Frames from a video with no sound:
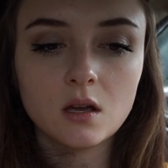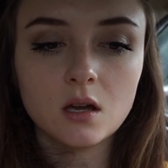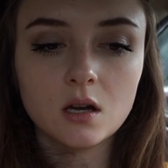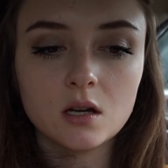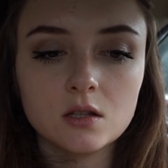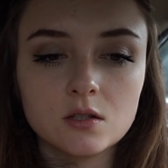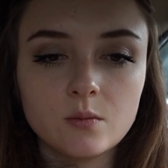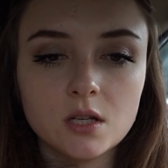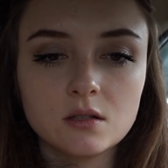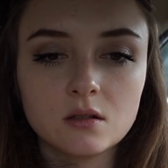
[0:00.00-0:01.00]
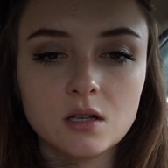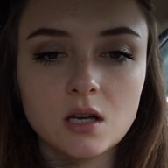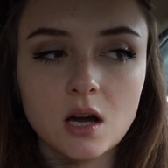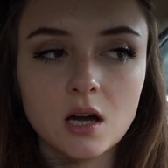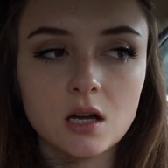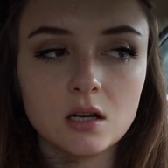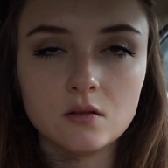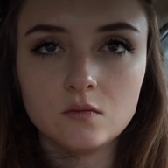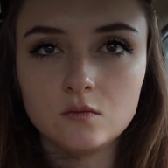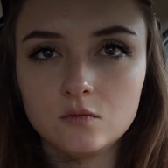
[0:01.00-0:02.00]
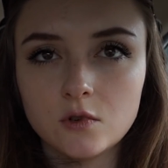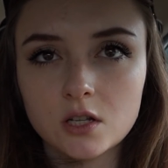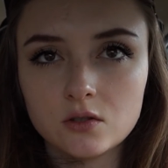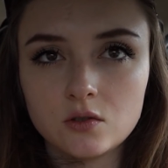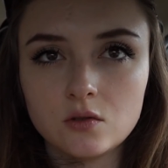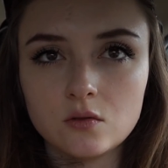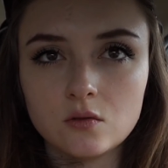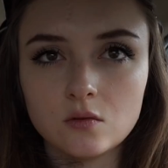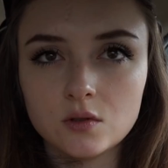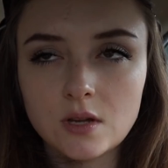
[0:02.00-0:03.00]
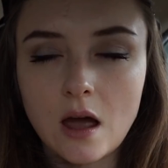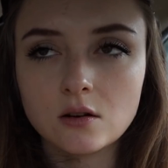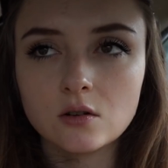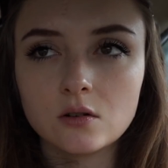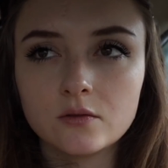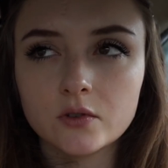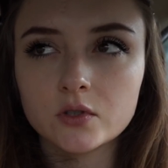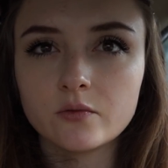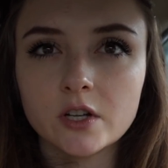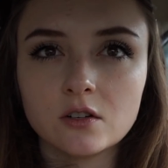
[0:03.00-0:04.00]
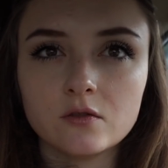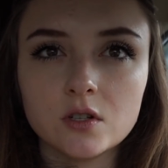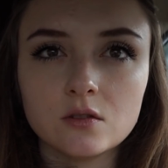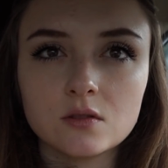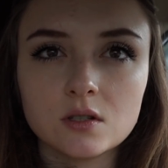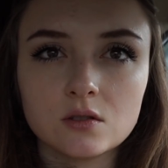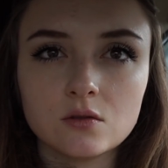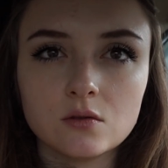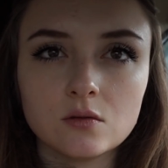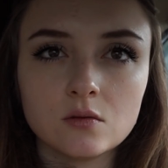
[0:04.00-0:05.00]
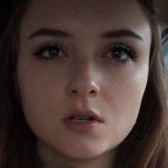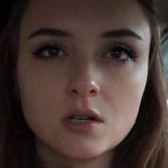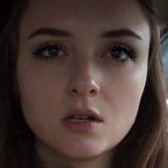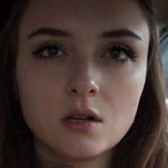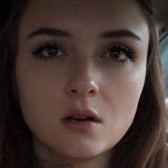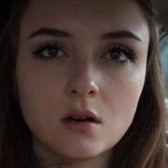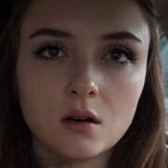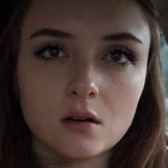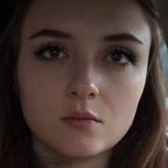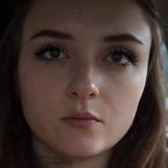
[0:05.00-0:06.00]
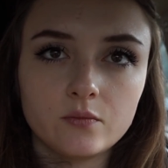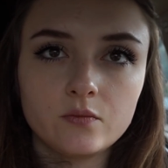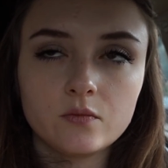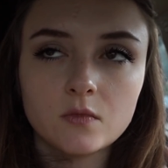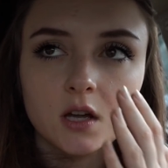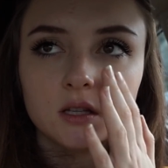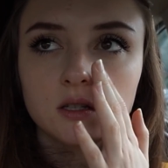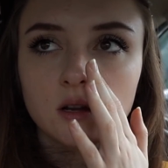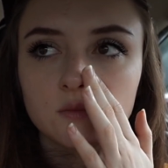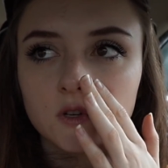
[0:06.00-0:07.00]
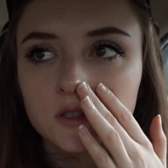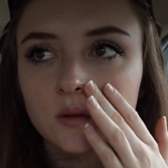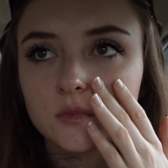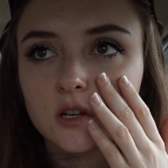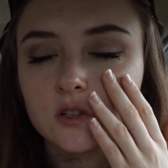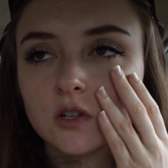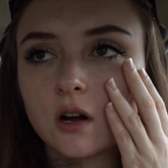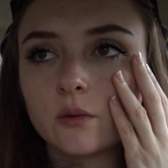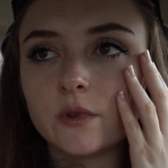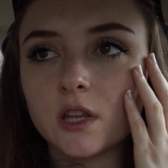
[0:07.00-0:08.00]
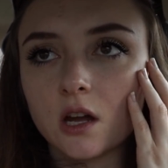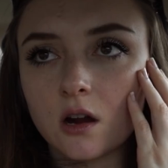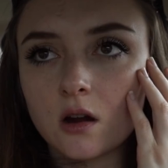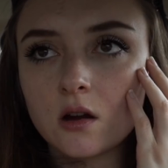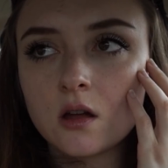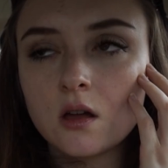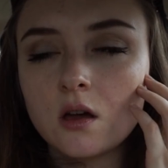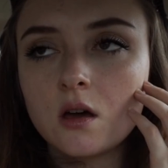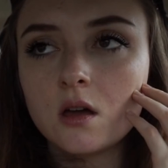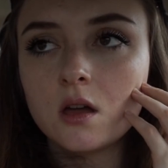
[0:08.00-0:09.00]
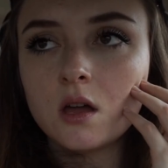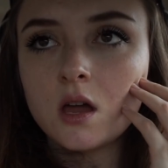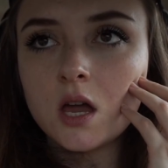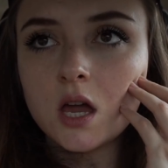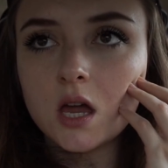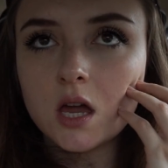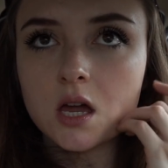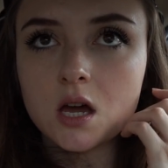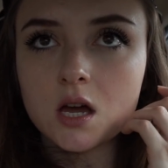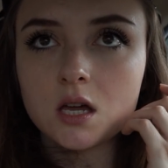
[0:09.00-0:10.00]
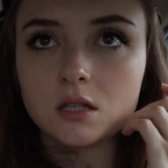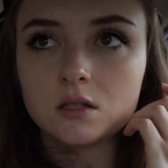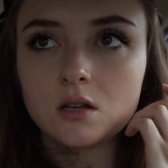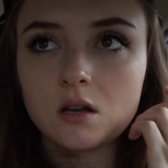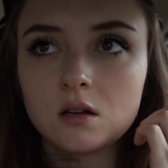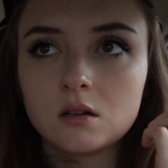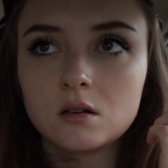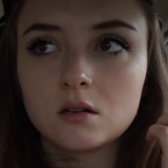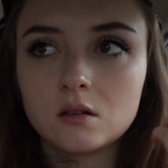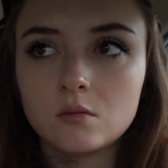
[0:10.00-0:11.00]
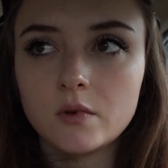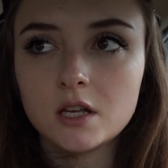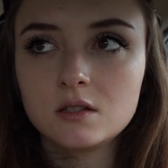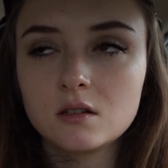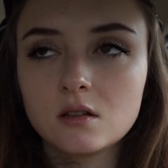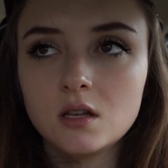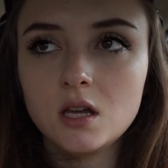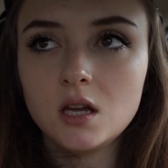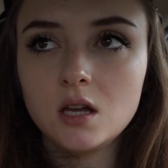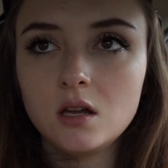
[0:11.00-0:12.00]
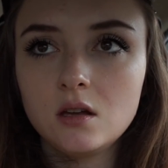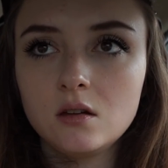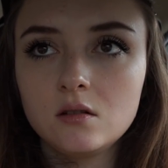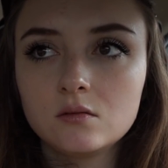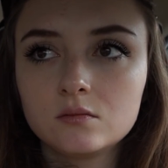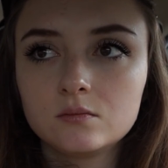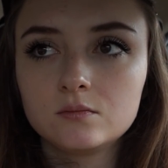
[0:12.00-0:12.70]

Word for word: and so basically I went to Seattle for some interviews and to, um, I ended up accepting a job there. And basically